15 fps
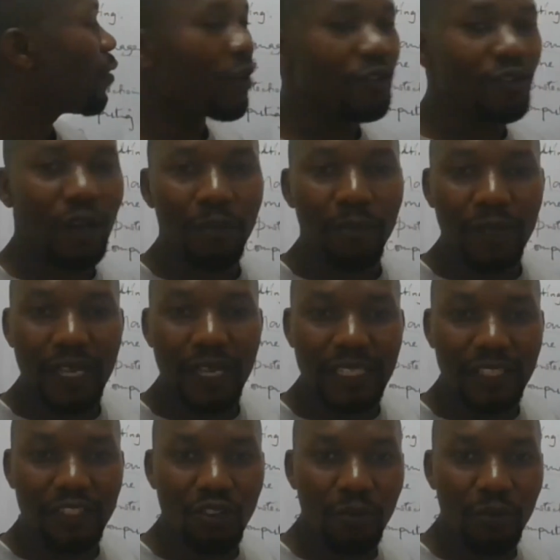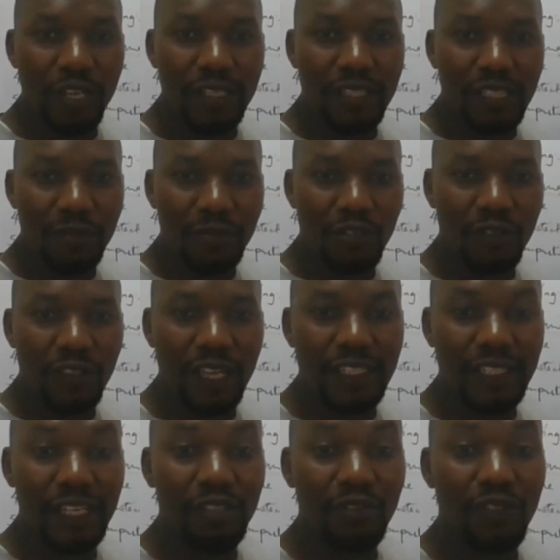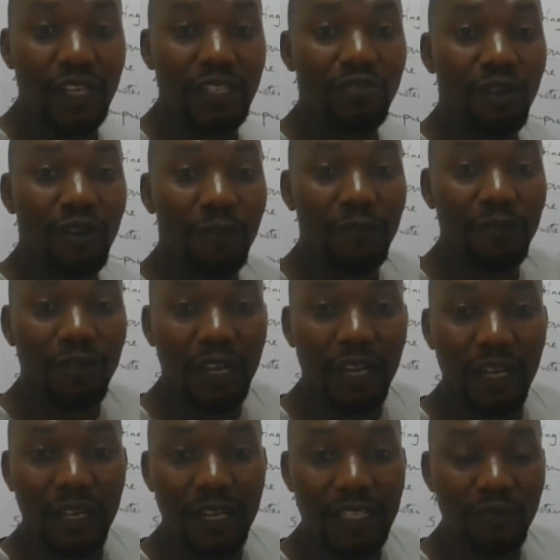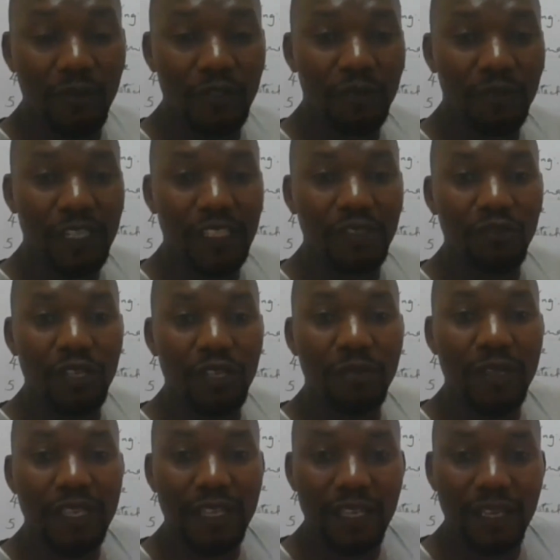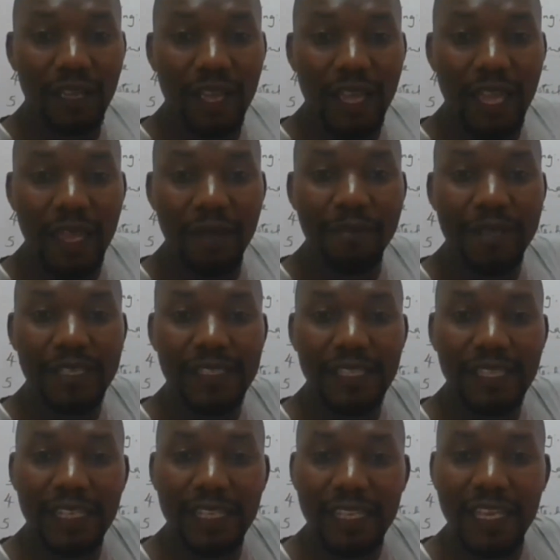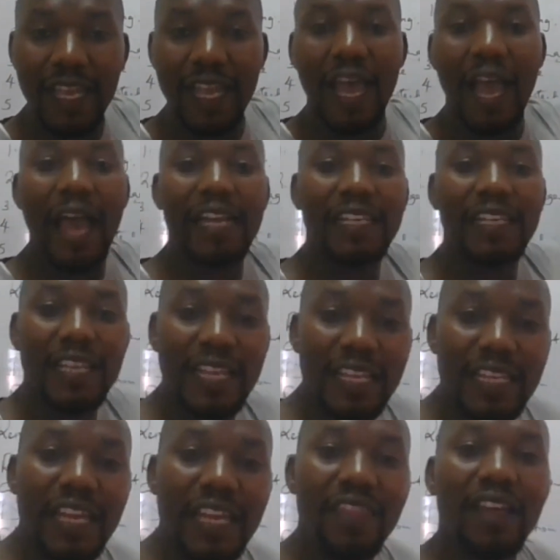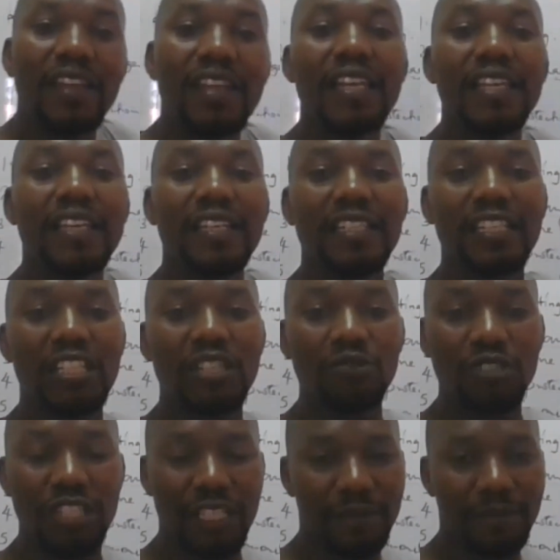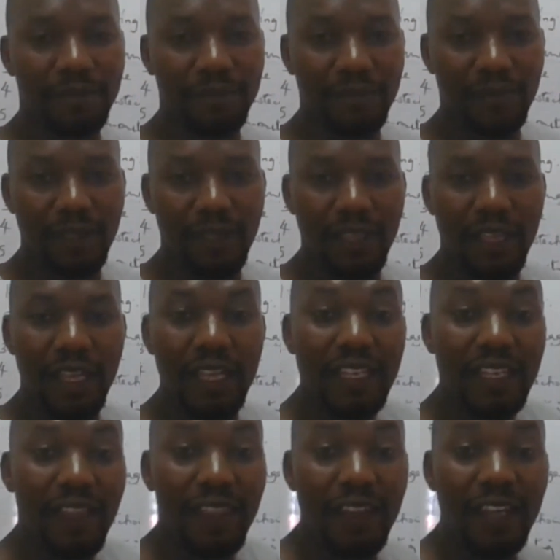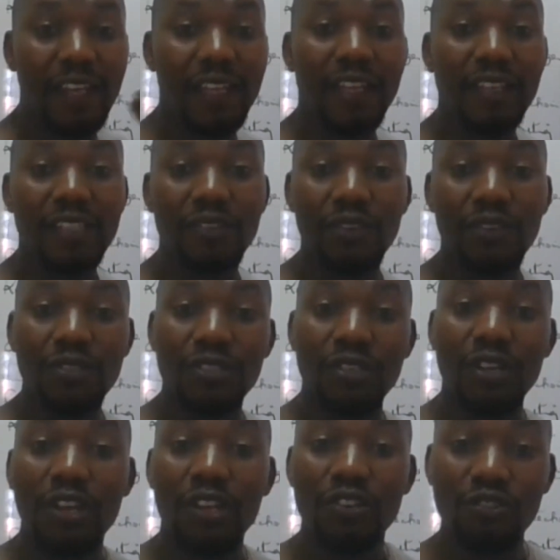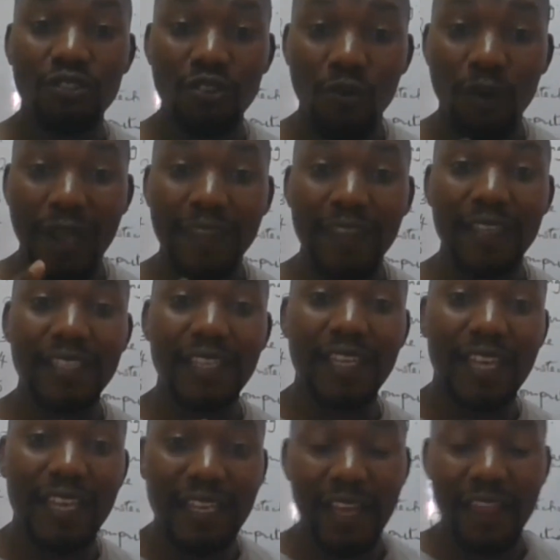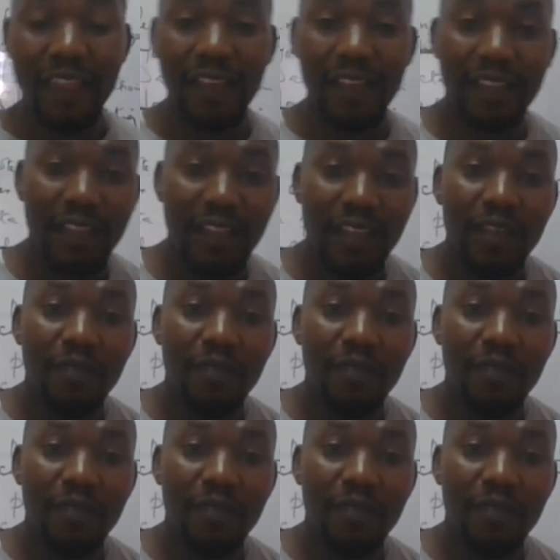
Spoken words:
when you are getting job description, they tell you that your responsibility will be A, B, C, D, and any other delegated duty. Any other delegated duty. Do you know why they say any other?